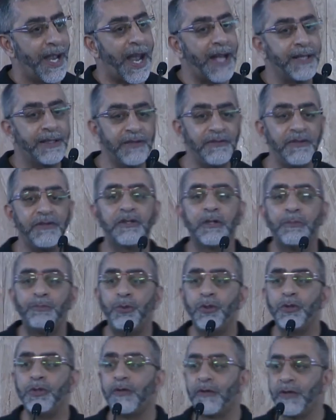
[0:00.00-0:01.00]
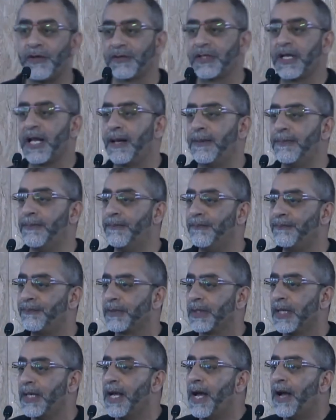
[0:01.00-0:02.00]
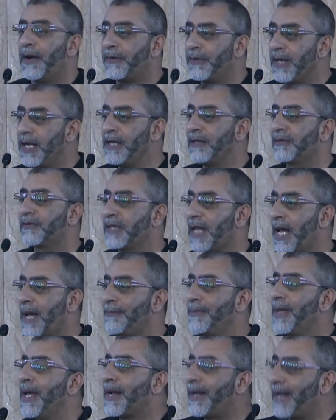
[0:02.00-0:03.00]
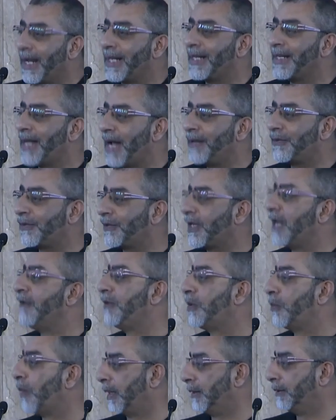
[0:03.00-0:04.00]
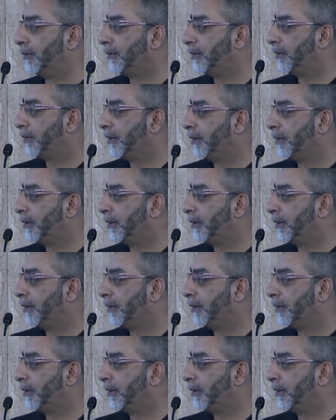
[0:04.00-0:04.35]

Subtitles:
And this is the beauty of Islam. Real Islam recognizes everyone.